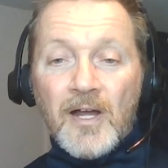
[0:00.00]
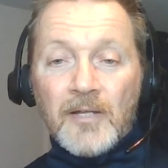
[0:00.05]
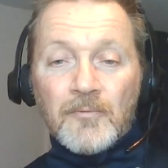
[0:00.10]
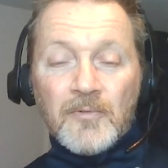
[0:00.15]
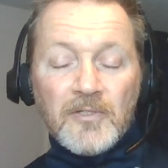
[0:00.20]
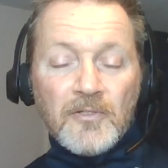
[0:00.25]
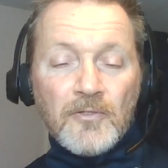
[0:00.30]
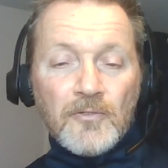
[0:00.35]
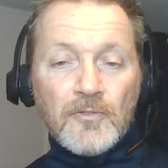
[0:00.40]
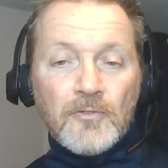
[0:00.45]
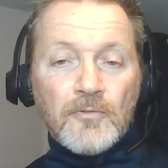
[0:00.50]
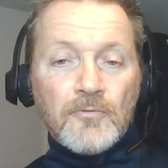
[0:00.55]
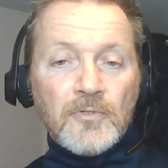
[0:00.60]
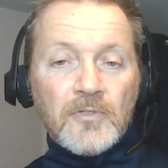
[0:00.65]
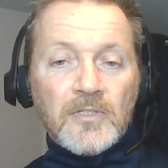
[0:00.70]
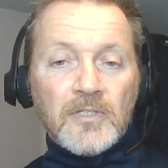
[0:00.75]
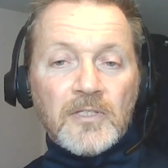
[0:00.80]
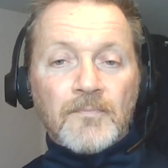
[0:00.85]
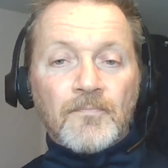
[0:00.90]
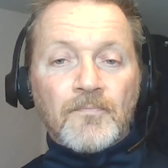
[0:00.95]
when you
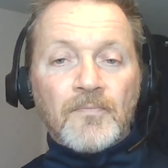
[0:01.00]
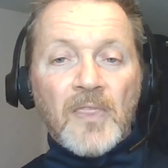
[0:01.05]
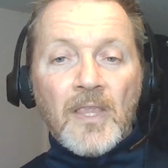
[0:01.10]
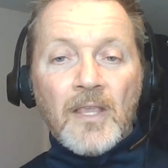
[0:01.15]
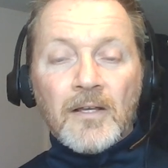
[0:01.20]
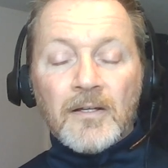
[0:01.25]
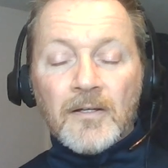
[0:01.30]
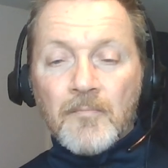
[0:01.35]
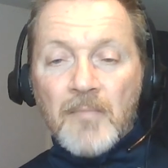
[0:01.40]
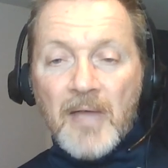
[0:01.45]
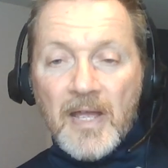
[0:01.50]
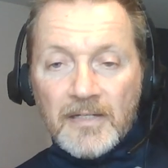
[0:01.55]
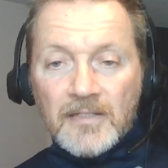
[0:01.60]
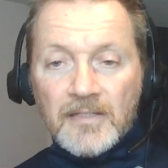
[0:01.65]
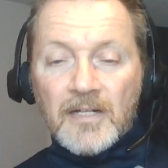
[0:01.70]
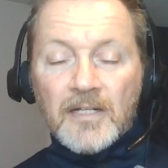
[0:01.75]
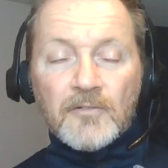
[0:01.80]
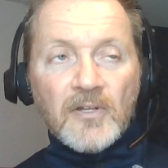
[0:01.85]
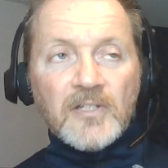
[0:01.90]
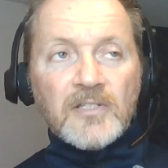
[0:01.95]
use a
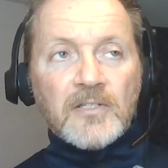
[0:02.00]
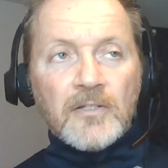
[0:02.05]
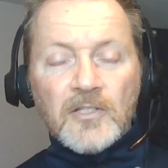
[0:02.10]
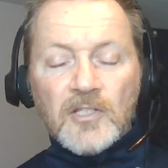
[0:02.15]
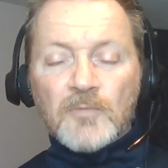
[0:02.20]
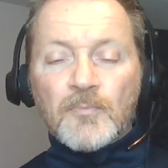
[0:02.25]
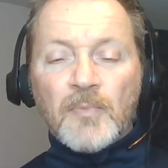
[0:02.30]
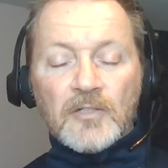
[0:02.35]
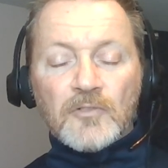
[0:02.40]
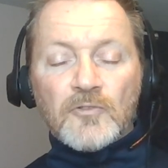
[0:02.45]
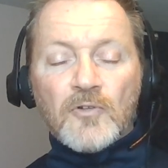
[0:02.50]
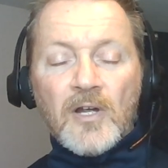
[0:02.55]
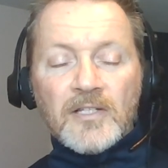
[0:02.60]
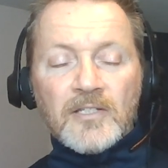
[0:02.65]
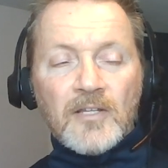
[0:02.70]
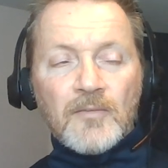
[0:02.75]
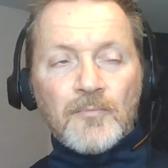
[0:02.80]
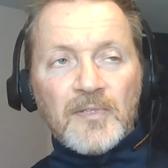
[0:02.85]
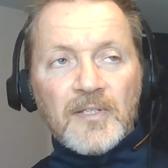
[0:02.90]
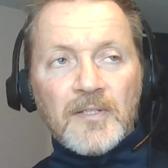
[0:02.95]
magnetic resonance
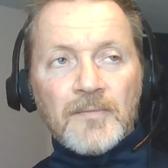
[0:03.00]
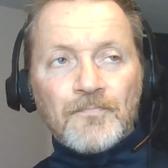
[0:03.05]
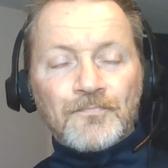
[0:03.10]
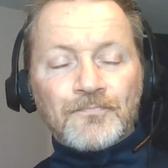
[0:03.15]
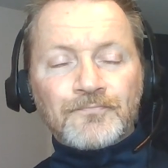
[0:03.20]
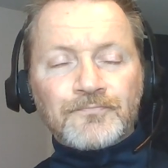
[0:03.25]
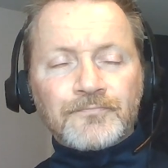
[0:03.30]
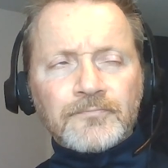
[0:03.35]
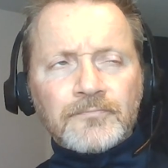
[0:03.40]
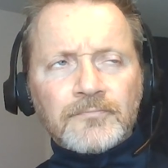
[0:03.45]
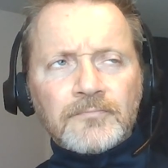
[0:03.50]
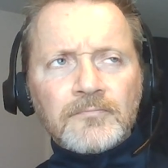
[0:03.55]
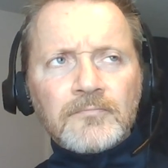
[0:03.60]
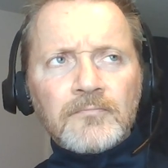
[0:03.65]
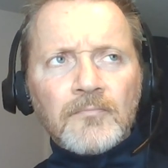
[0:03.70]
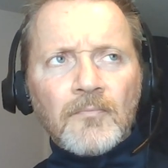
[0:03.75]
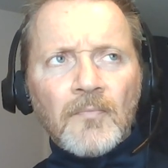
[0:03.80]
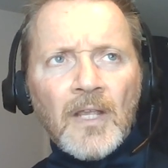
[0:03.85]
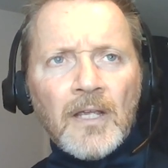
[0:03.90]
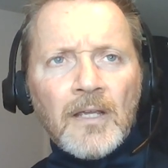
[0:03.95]
spectroscopy,
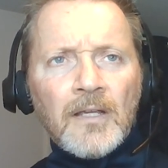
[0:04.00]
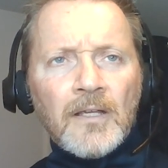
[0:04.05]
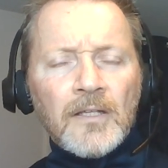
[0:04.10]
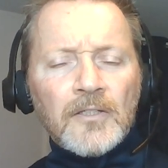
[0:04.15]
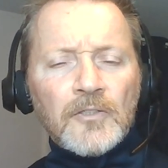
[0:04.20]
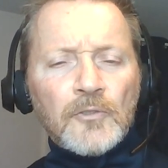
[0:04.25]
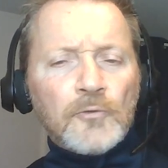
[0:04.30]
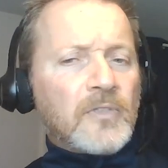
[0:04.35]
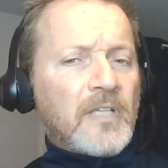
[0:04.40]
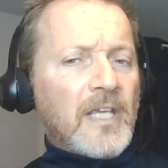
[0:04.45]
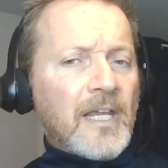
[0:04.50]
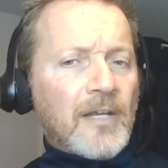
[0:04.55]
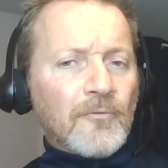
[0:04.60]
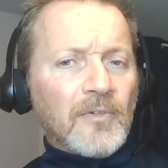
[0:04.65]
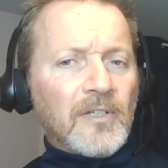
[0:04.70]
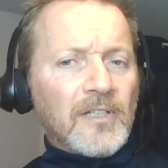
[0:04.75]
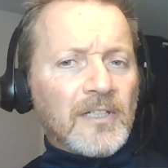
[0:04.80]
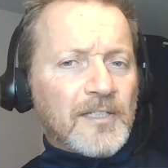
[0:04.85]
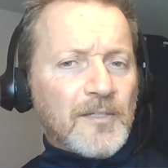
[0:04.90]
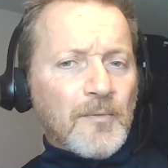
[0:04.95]
you can't
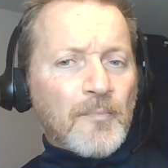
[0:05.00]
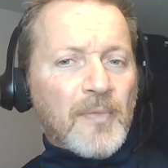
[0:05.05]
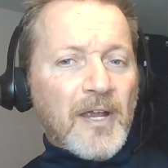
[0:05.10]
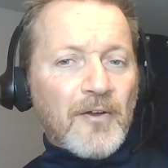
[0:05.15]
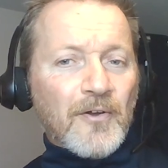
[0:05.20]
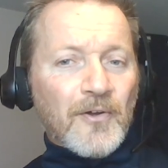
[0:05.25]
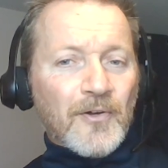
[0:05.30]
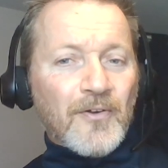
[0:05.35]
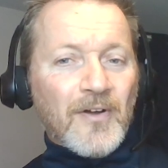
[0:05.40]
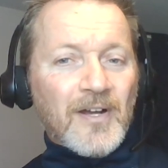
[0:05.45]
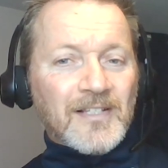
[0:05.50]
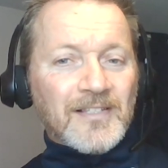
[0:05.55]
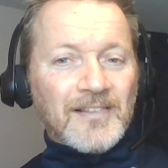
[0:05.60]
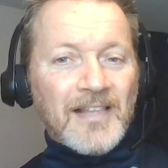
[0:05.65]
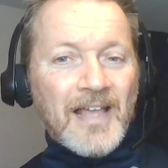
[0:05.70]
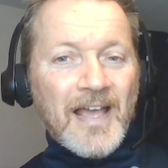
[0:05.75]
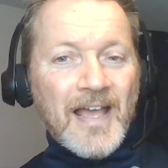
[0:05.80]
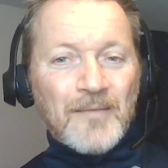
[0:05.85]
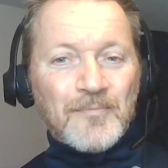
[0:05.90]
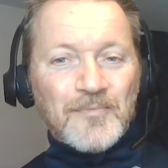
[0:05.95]
really compare across
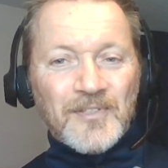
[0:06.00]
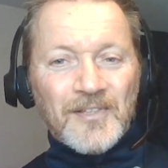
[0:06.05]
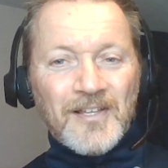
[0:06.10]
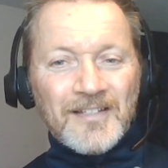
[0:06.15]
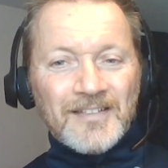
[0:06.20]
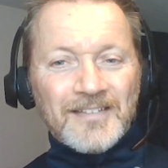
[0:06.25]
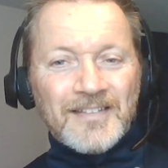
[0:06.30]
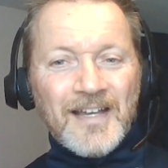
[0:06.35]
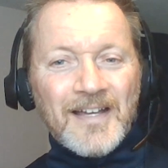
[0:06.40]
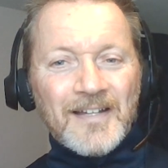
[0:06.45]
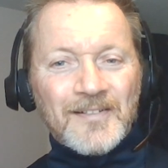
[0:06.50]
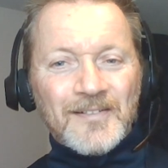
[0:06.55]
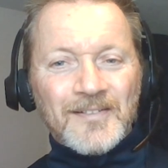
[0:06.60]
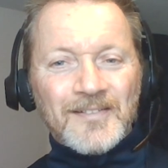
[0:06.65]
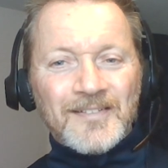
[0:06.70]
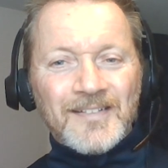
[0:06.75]
labs like that.